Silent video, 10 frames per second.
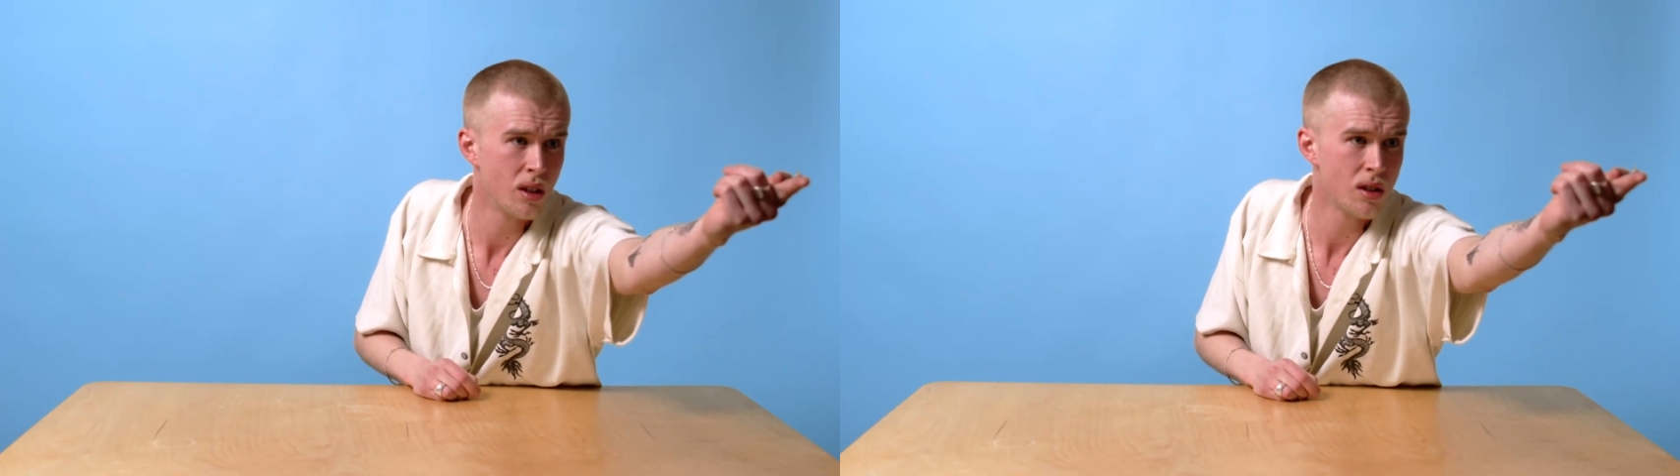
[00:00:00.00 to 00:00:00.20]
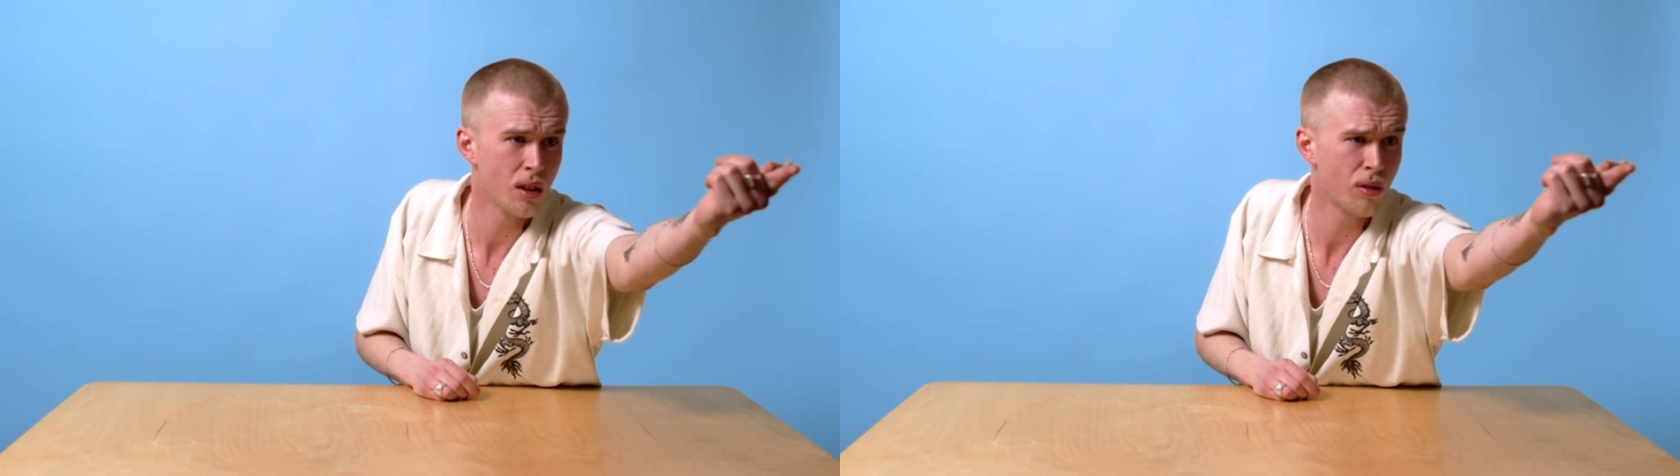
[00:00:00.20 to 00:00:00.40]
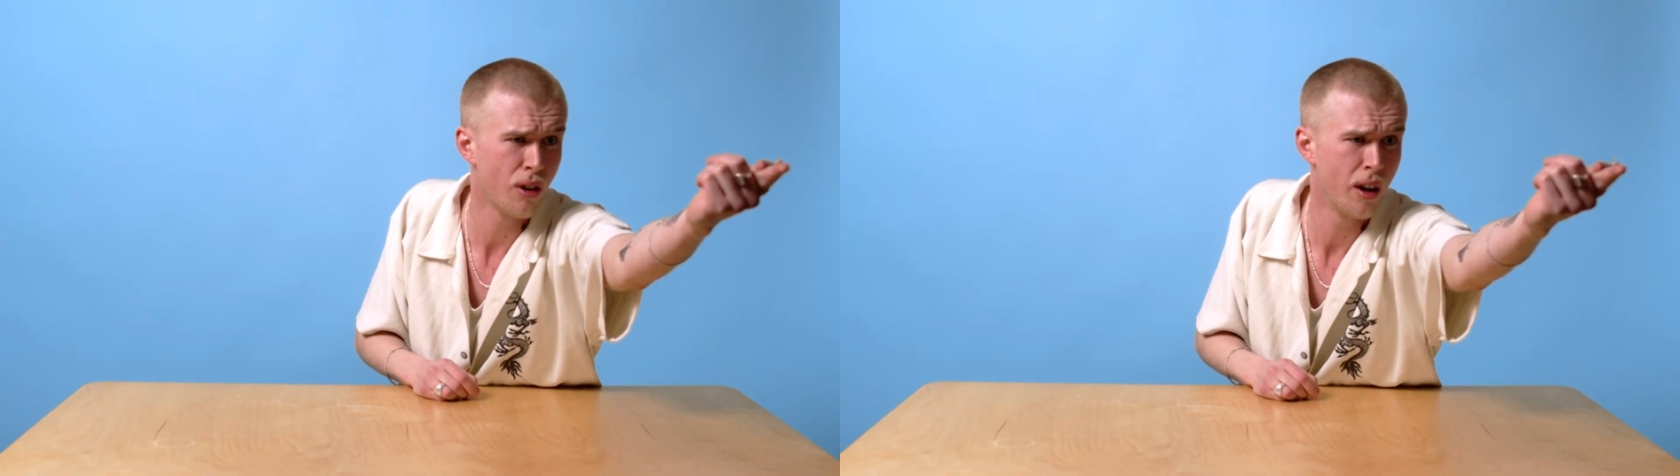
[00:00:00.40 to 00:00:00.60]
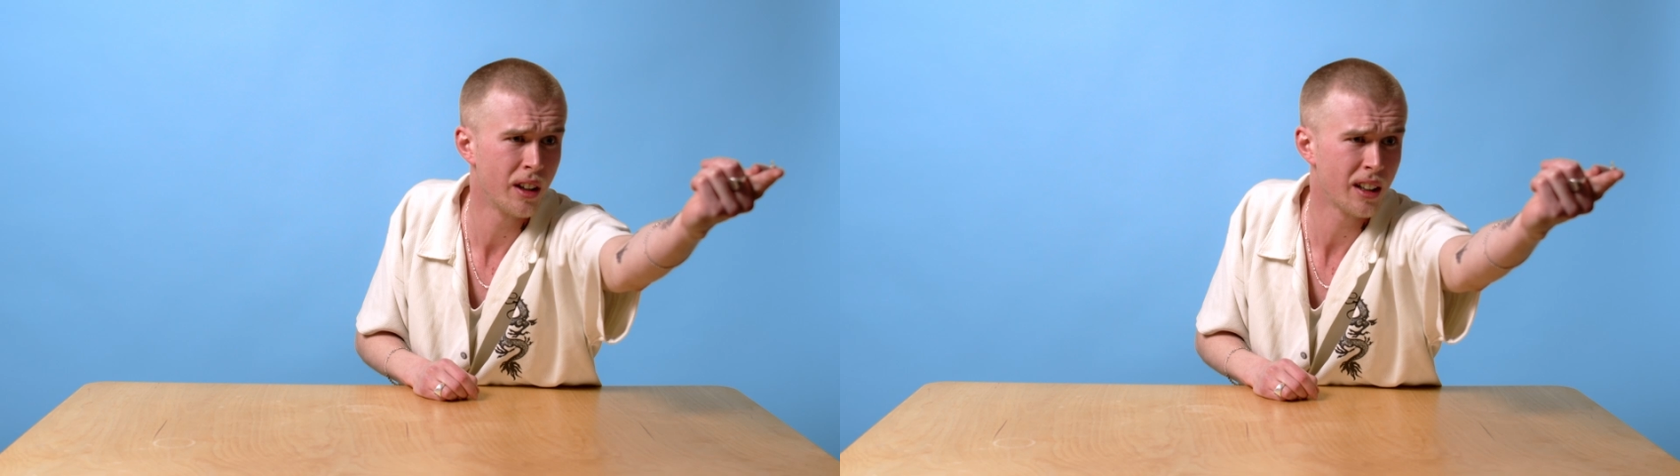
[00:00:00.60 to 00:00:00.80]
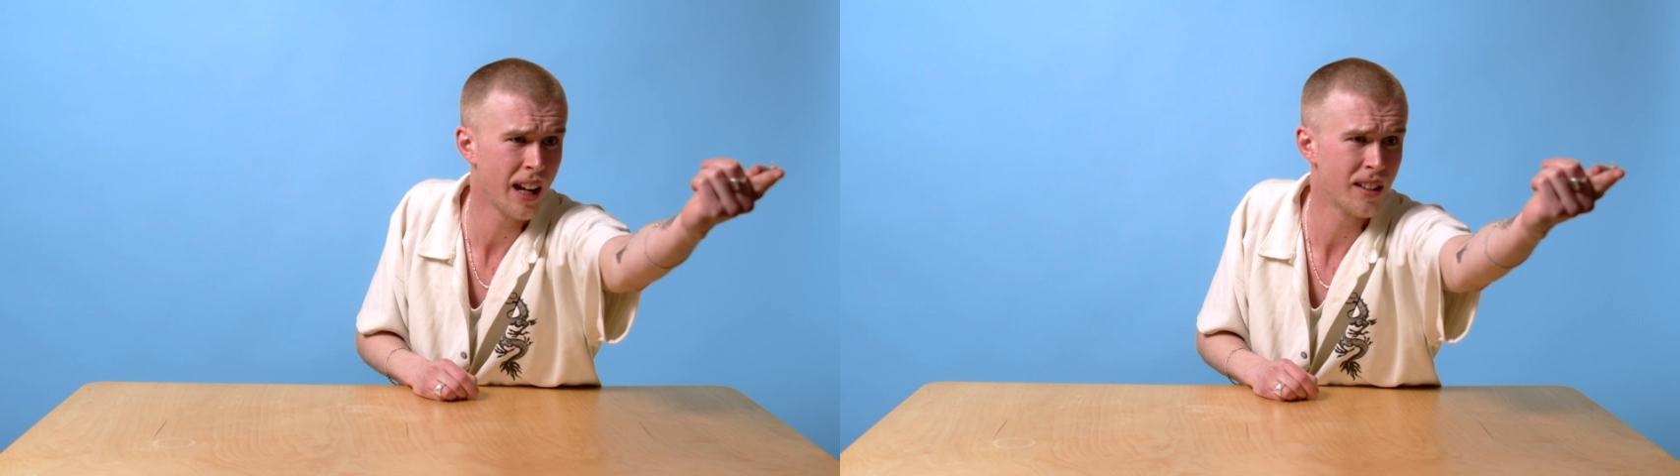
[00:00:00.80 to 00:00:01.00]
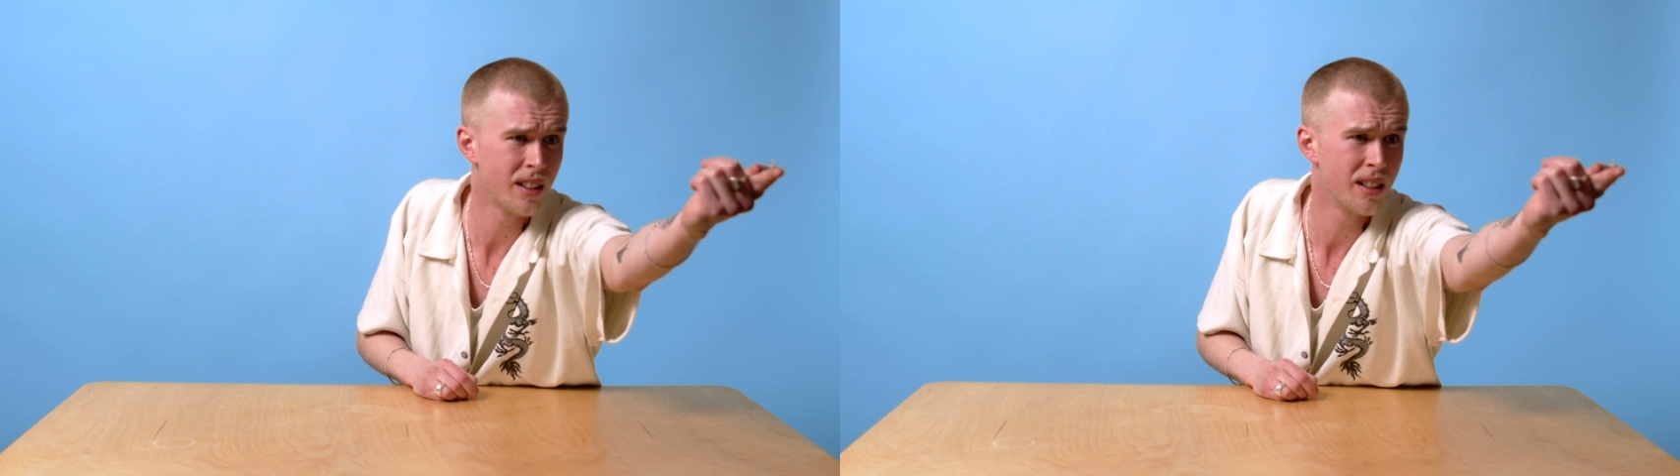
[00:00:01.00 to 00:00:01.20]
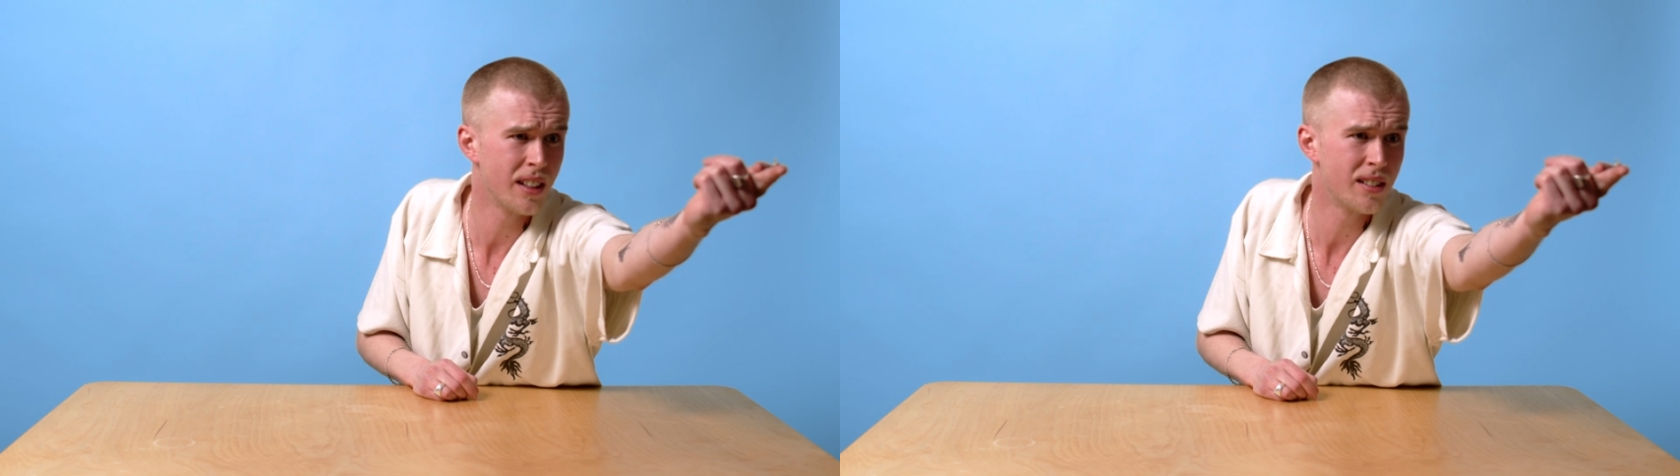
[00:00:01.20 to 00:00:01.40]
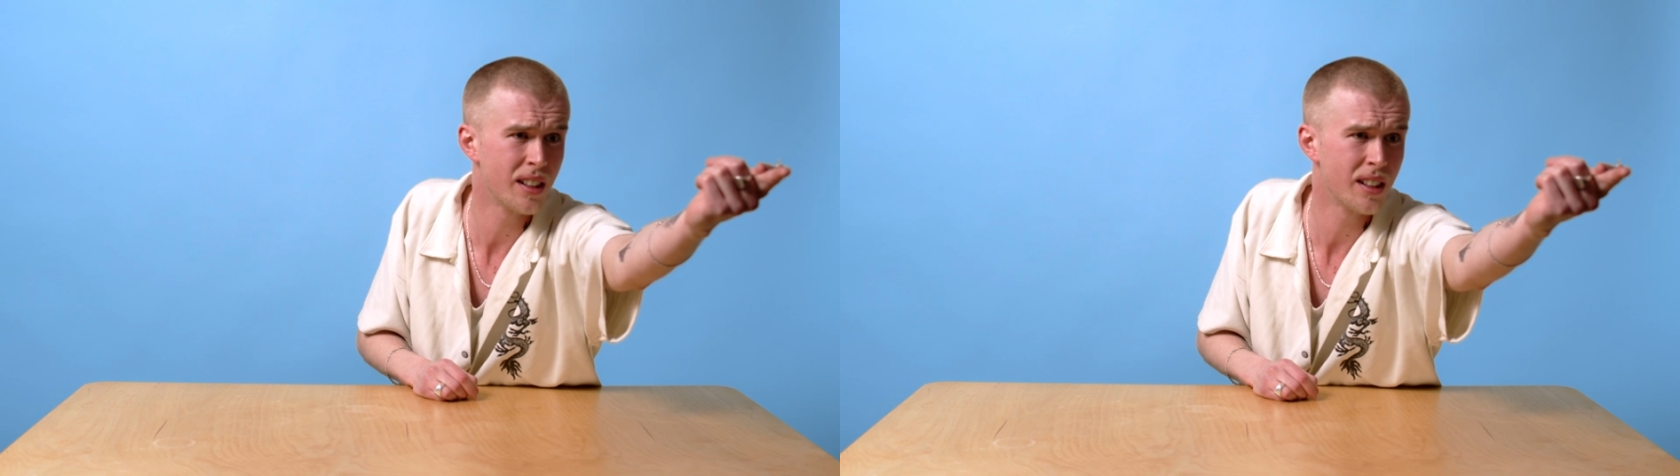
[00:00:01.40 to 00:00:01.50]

Just for in case I need to